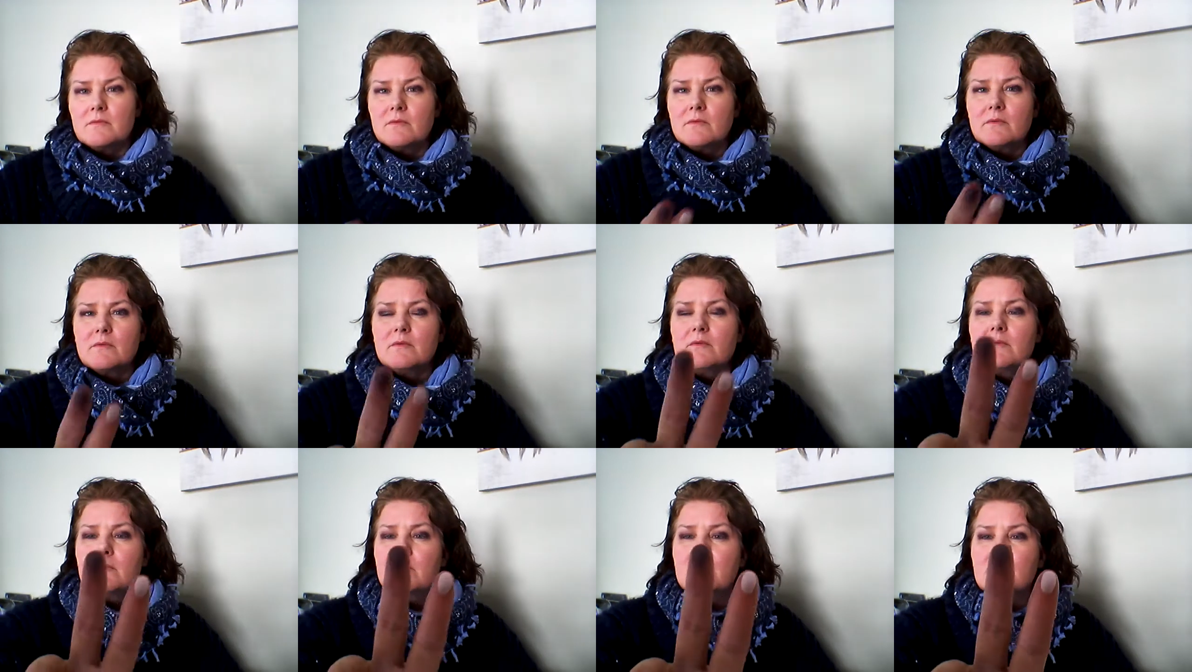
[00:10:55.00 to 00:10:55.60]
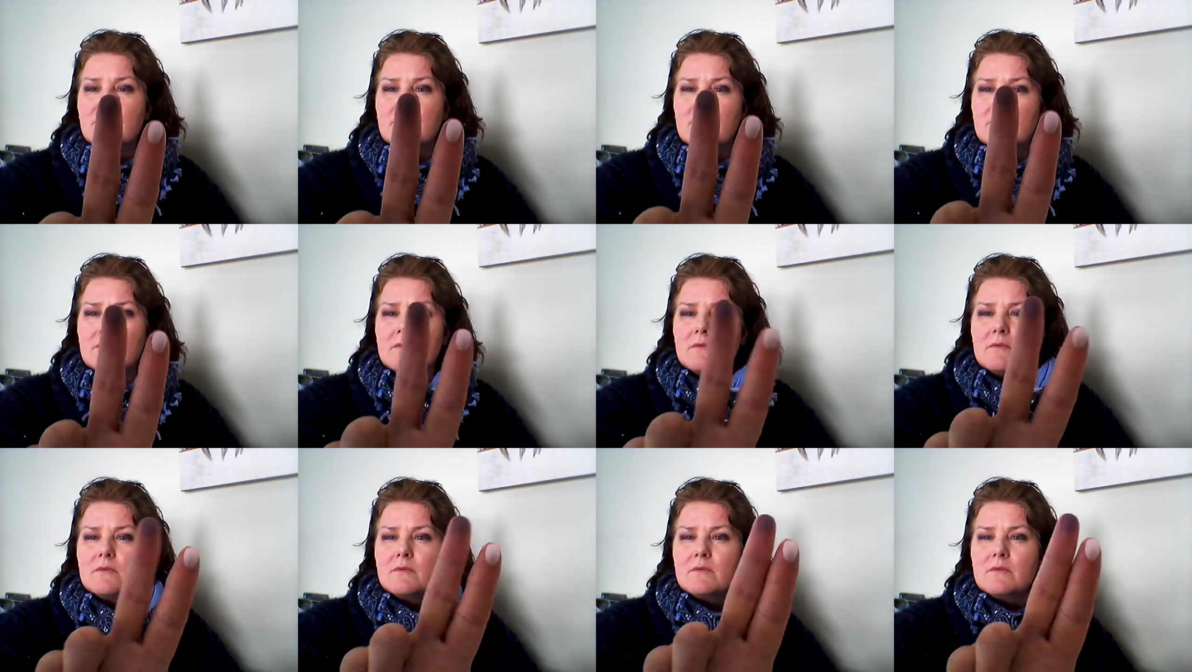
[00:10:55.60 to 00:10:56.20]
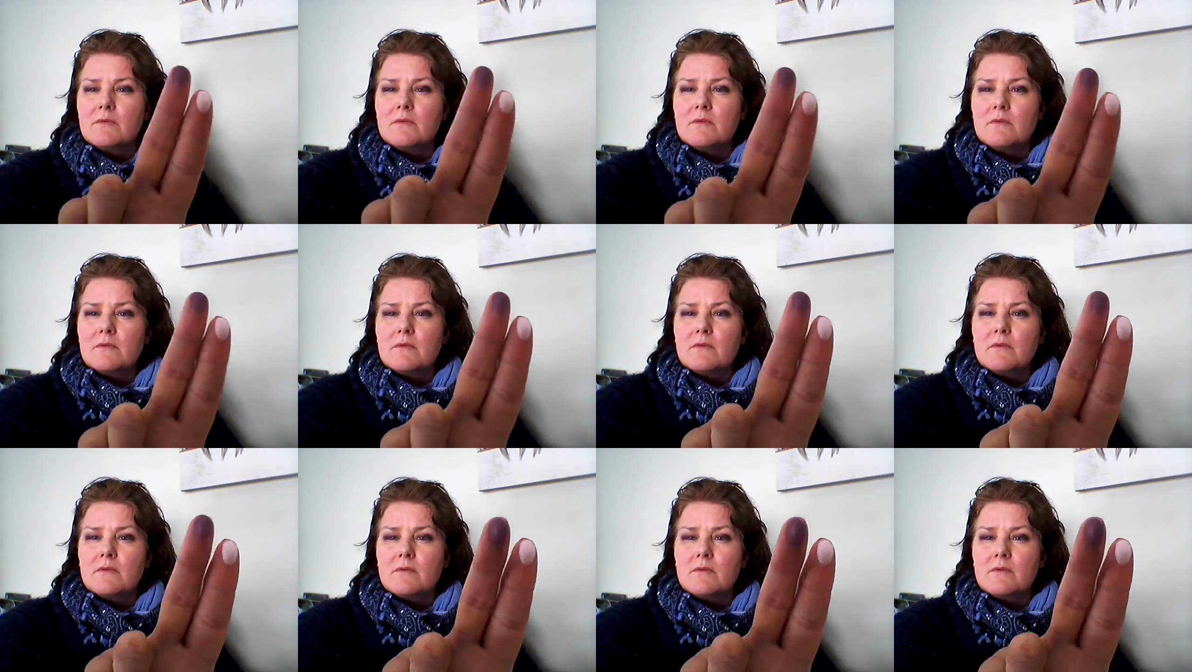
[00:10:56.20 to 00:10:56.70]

(no one is talking)